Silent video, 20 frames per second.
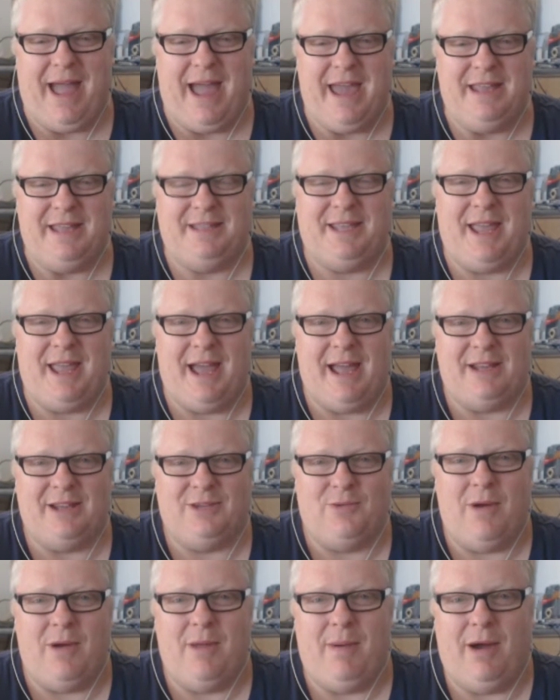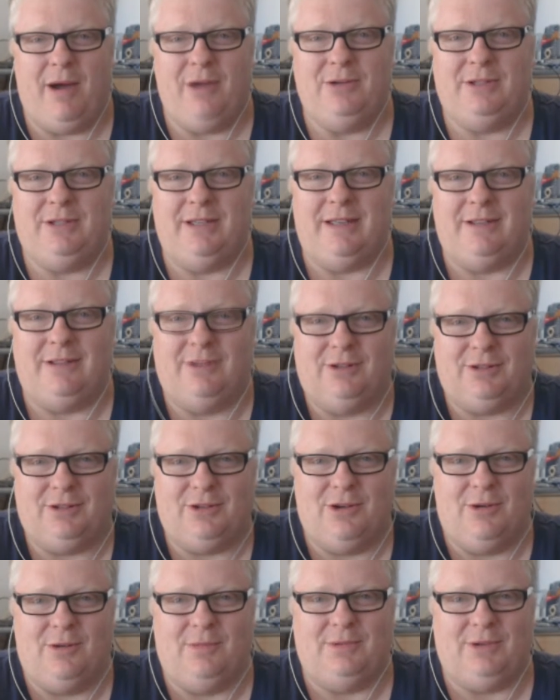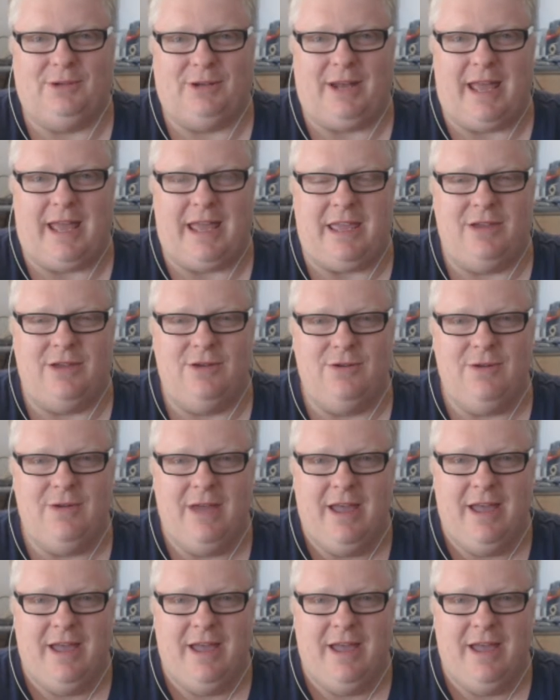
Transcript: athwebhosting.com.au